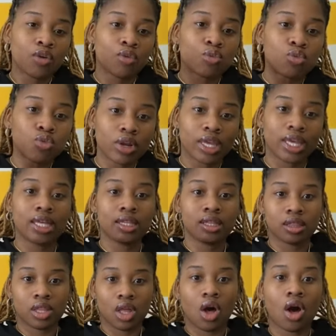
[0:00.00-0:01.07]
read
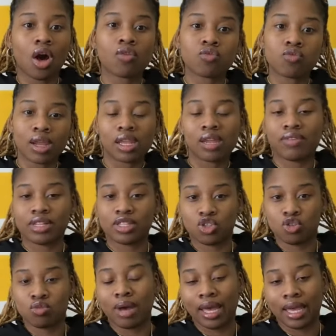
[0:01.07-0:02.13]
law relevant
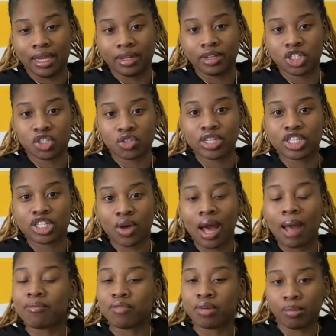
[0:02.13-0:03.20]
to my industry so
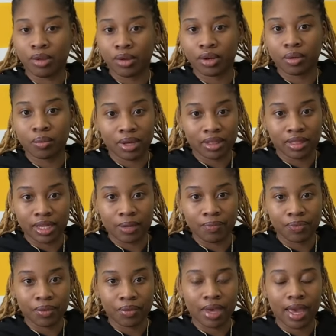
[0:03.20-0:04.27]
I'm familiar with it.
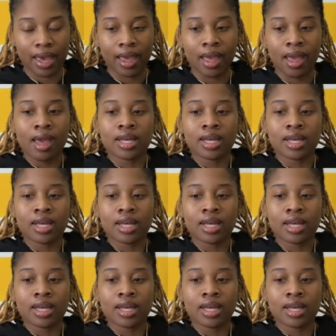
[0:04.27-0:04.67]
Okay.